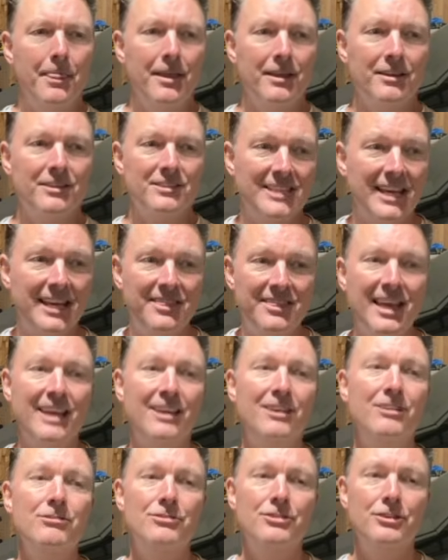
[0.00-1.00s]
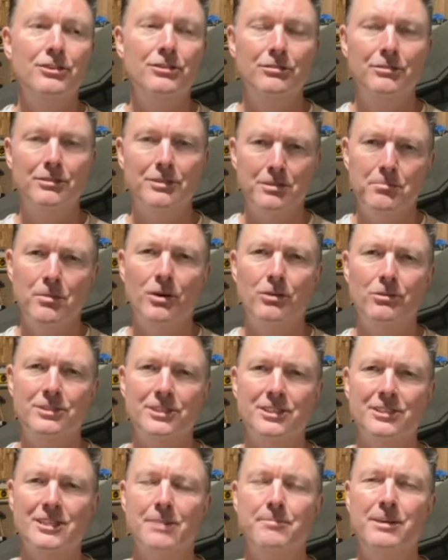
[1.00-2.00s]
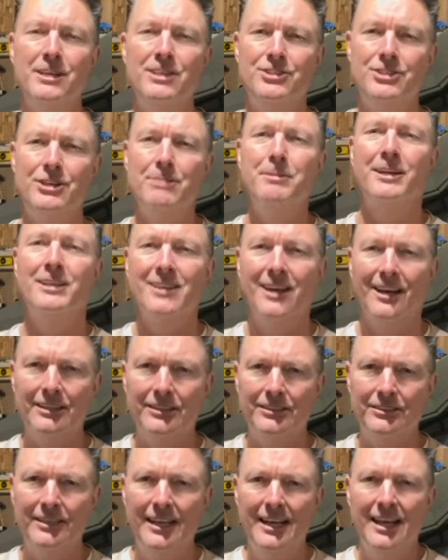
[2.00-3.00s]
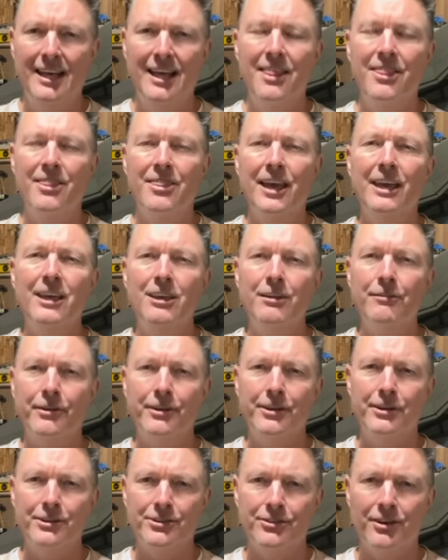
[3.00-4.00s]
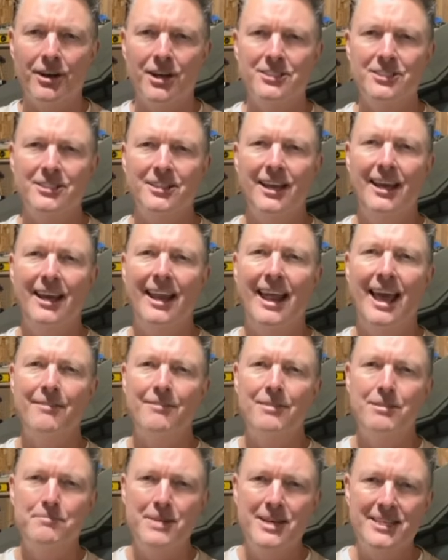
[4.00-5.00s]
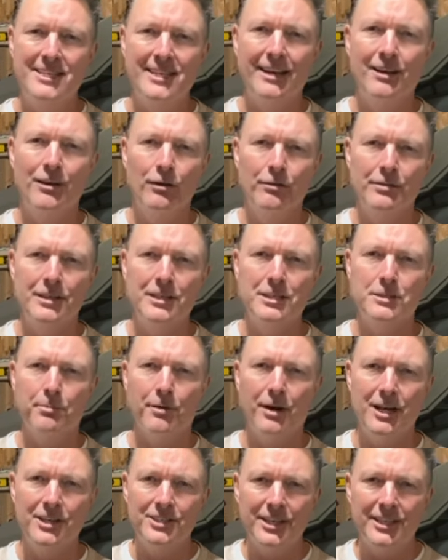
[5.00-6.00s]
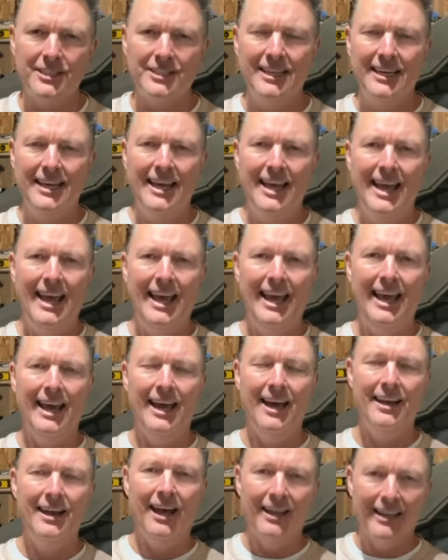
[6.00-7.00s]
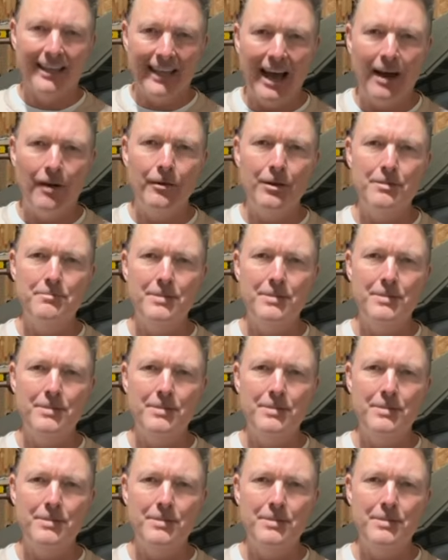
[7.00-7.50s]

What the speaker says: say thank you to the most is going to be Jim McDonald. Thank you for your trust and having me take over this project and allowing